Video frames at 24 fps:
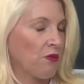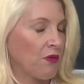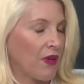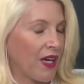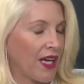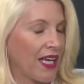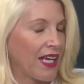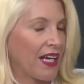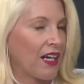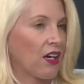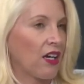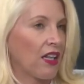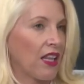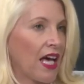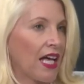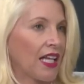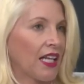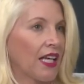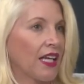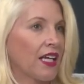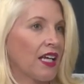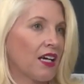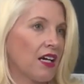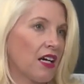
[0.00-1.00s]
I hear a
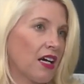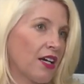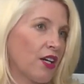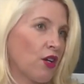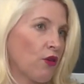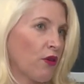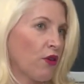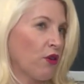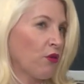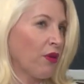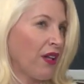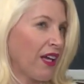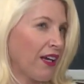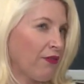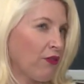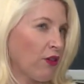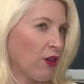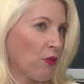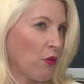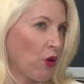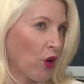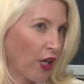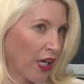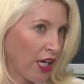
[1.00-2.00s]
lot like, oh, I don't want to apply
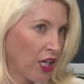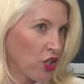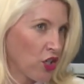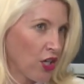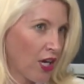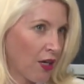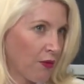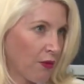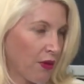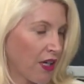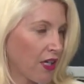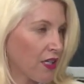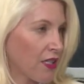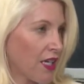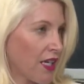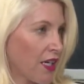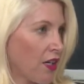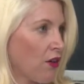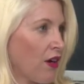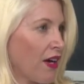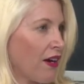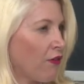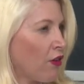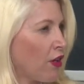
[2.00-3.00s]
for a mortgage yet because I
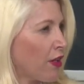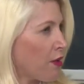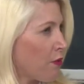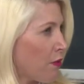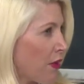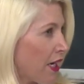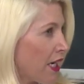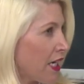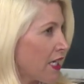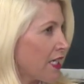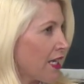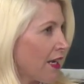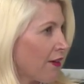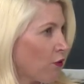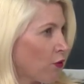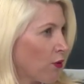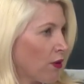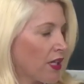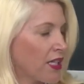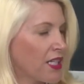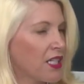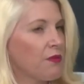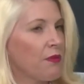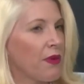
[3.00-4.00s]
don't have all the money saved.
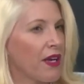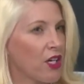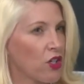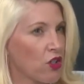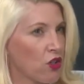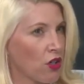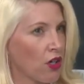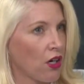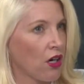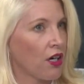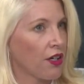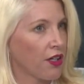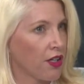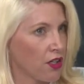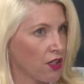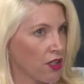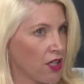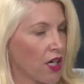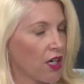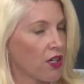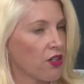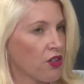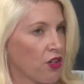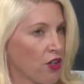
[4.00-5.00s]
Well, let's make sure all your
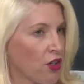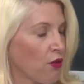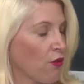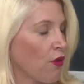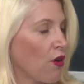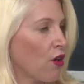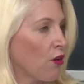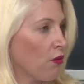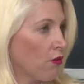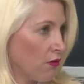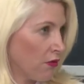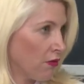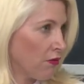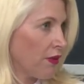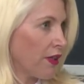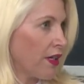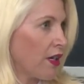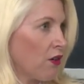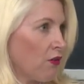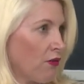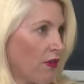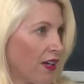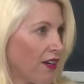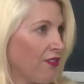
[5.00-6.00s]
ducks in a row. We
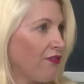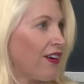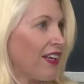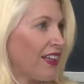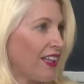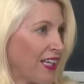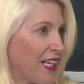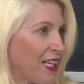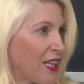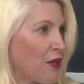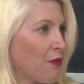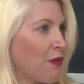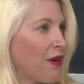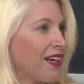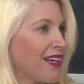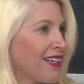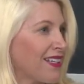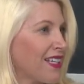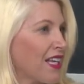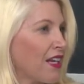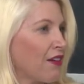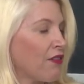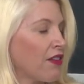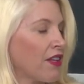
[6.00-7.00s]
don't want to finally get the money
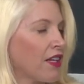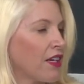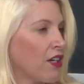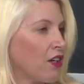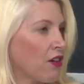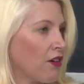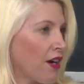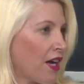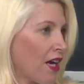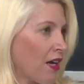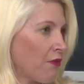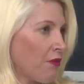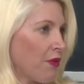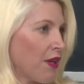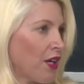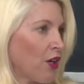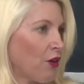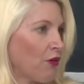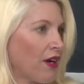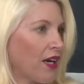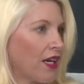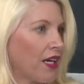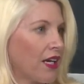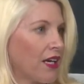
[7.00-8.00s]
saved, then you're not
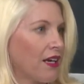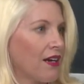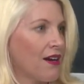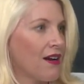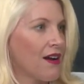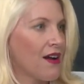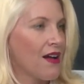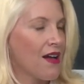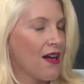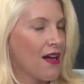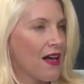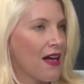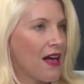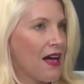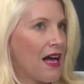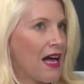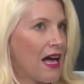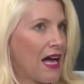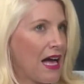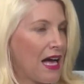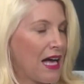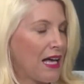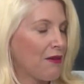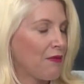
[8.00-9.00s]
being ready.
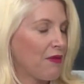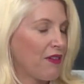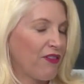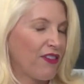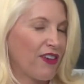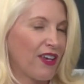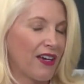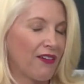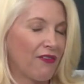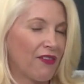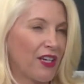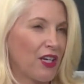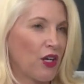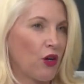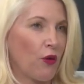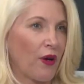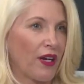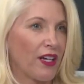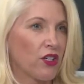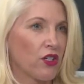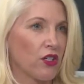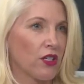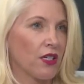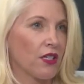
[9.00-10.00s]
Um, if you have any
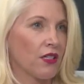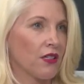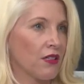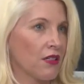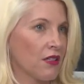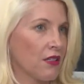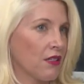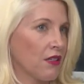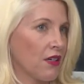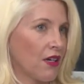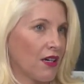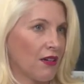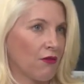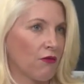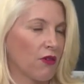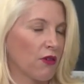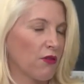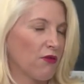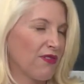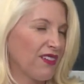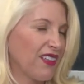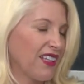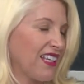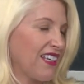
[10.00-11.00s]
questions, uh, we're
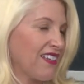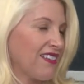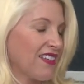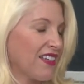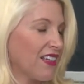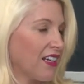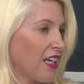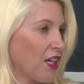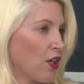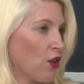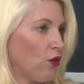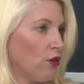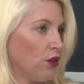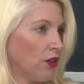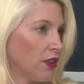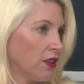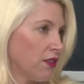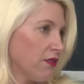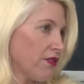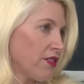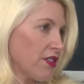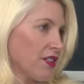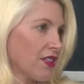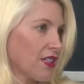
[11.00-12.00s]
really easy to get hold
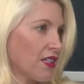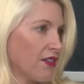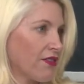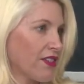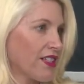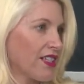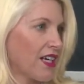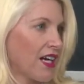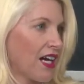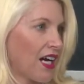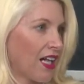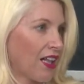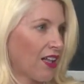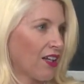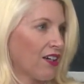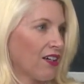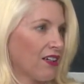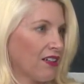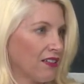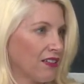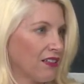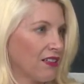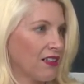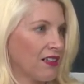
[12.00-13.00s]
of. Just give us a
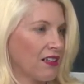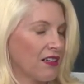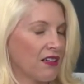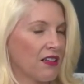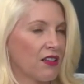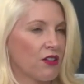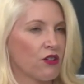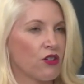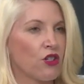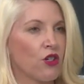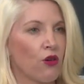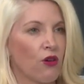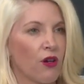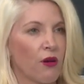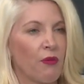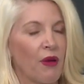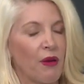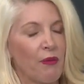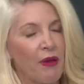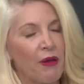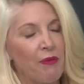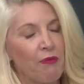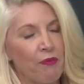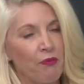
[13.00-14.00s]
holler. There's no
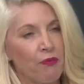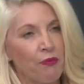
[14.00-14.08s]
commitment.